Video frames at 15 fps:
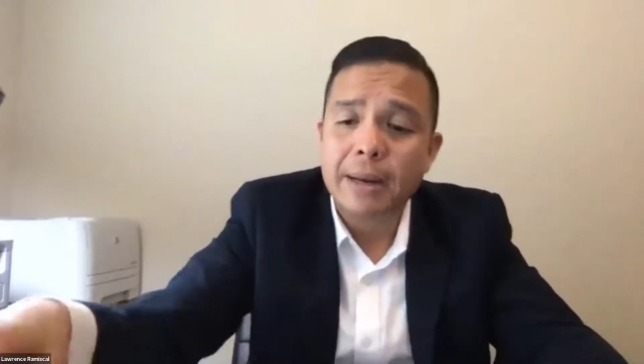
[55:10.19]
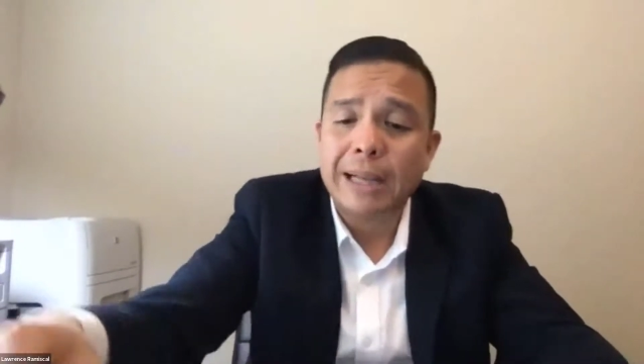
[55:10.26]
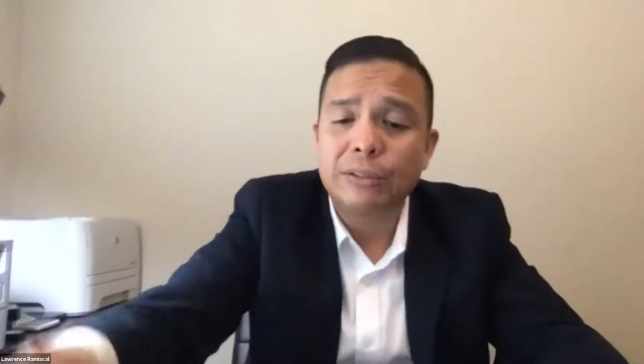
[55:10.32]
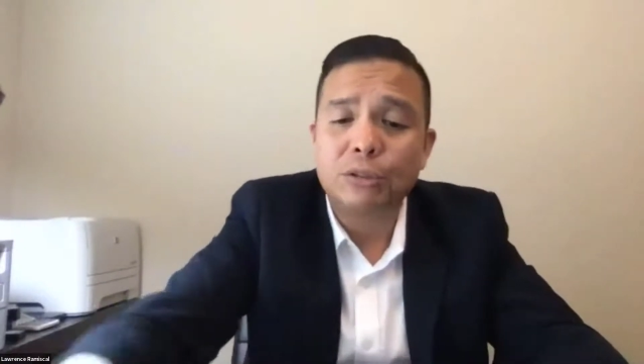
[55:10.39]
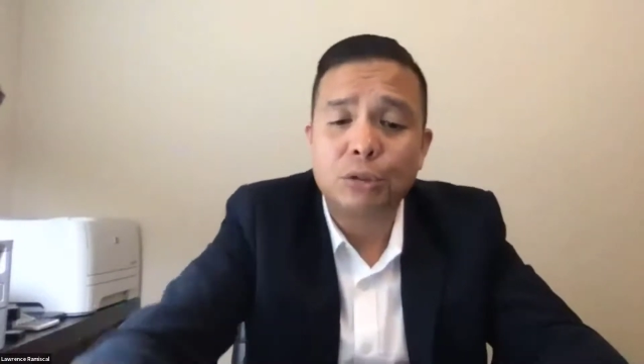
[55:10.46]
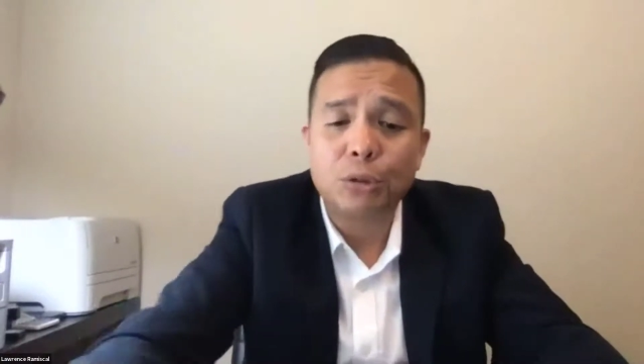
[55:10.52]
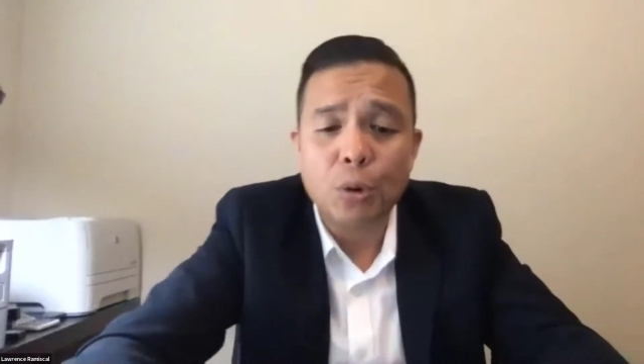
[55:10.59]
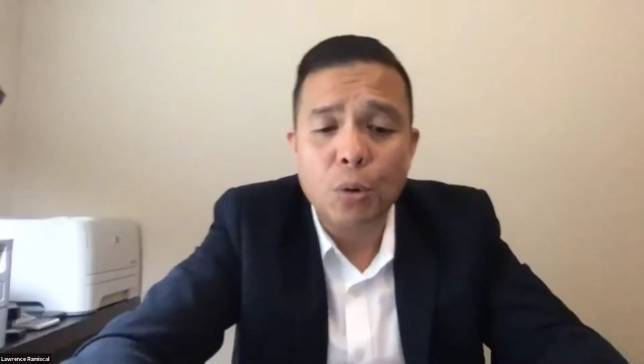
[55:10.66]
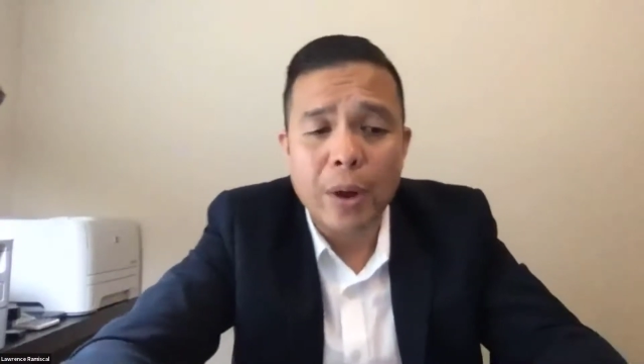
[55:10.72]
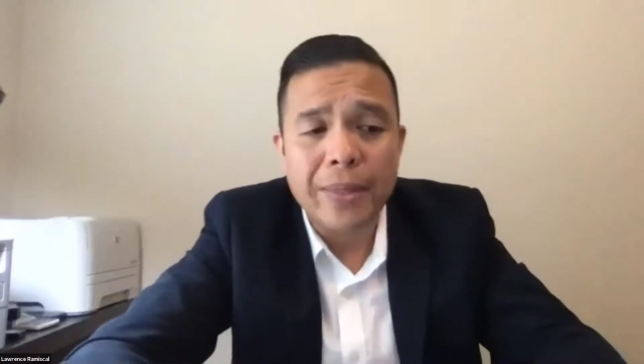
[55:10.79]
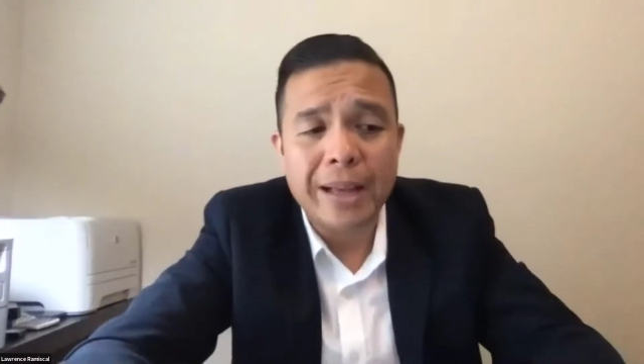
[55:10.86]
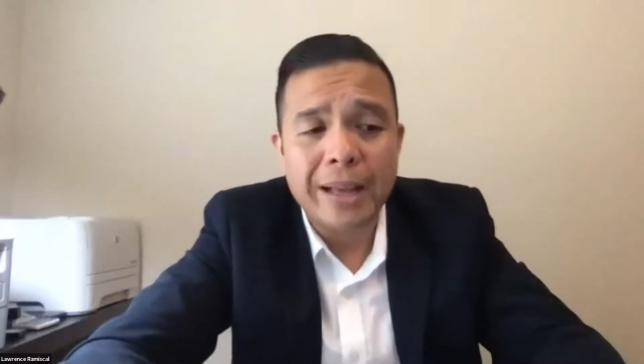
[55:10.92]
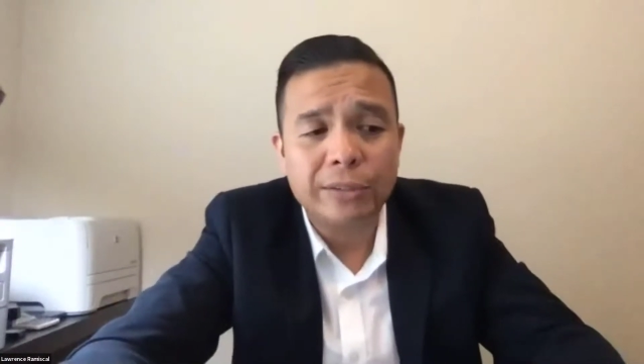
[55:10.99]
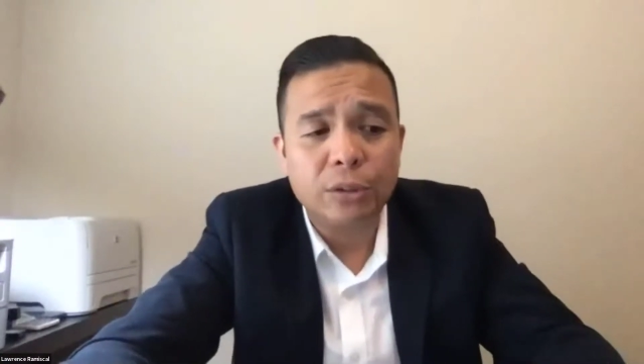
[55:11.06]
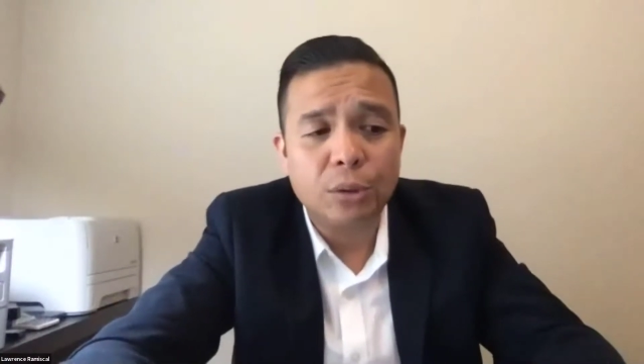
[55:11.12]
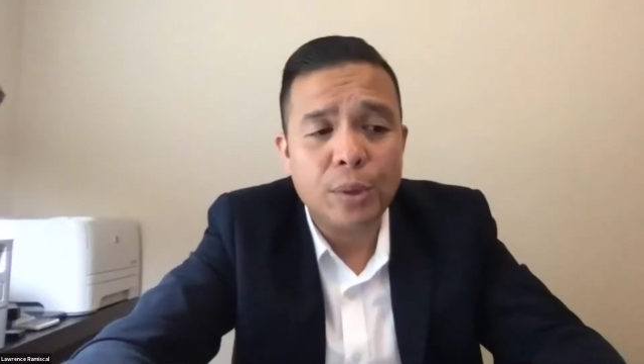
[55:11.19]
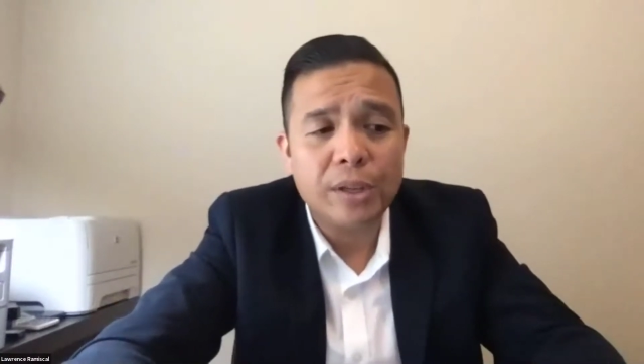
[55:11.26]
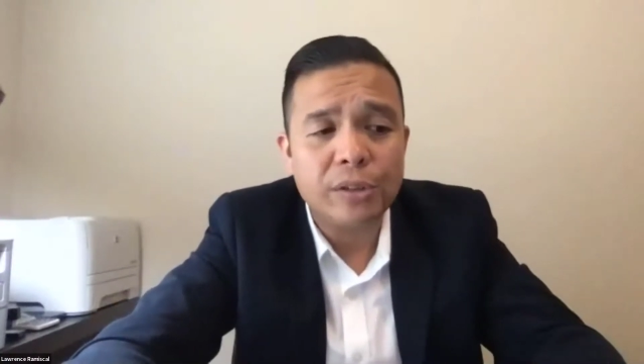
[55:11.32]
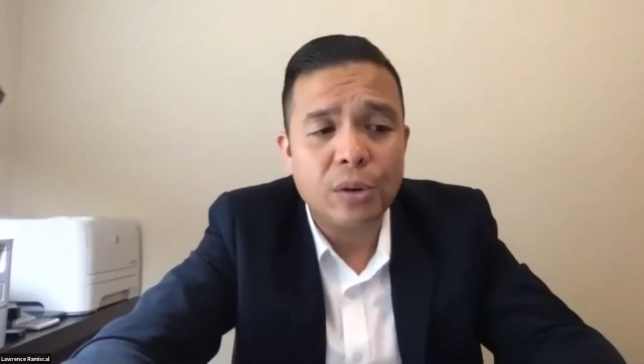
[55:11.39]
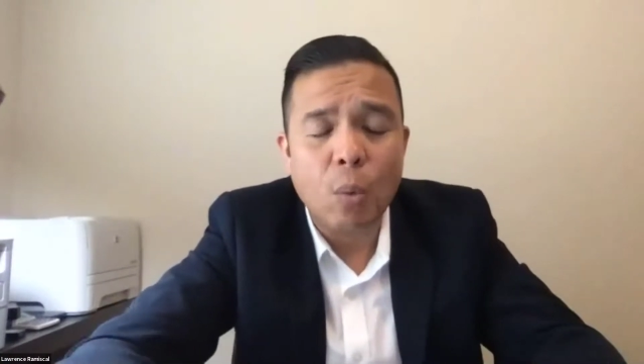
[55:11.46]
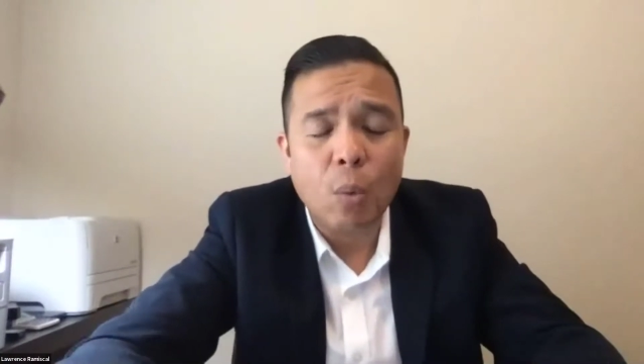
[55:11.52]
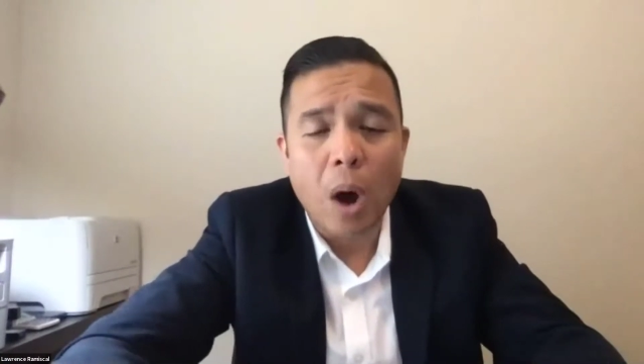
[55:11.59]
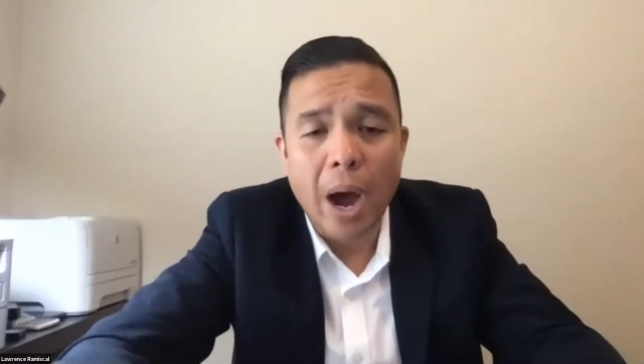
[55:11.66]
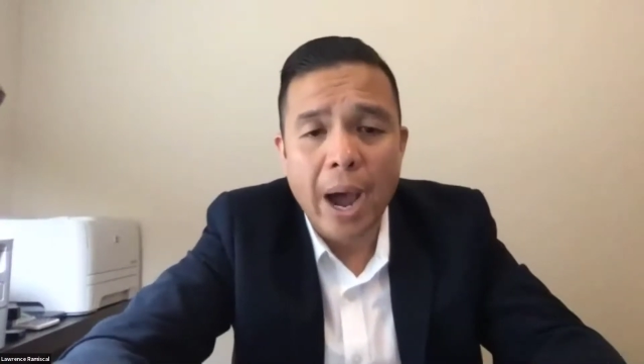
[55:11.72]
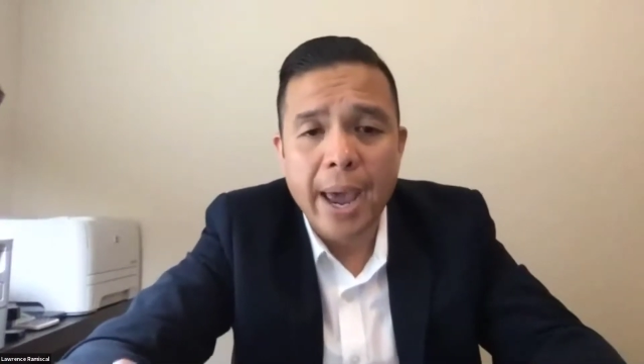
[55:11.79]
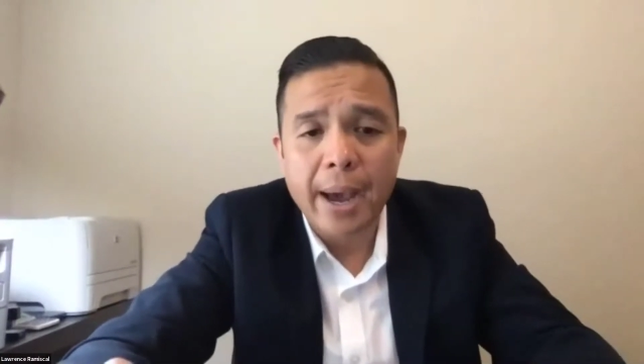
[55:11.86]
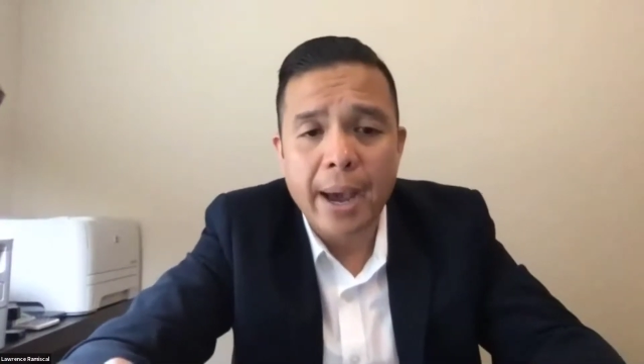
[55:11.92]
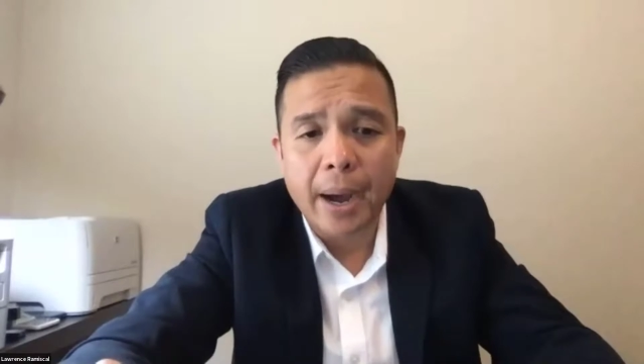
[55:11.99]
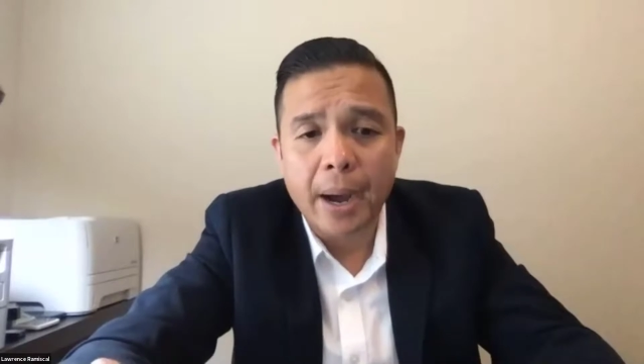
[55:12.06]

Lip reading: That's true, and that's the reason why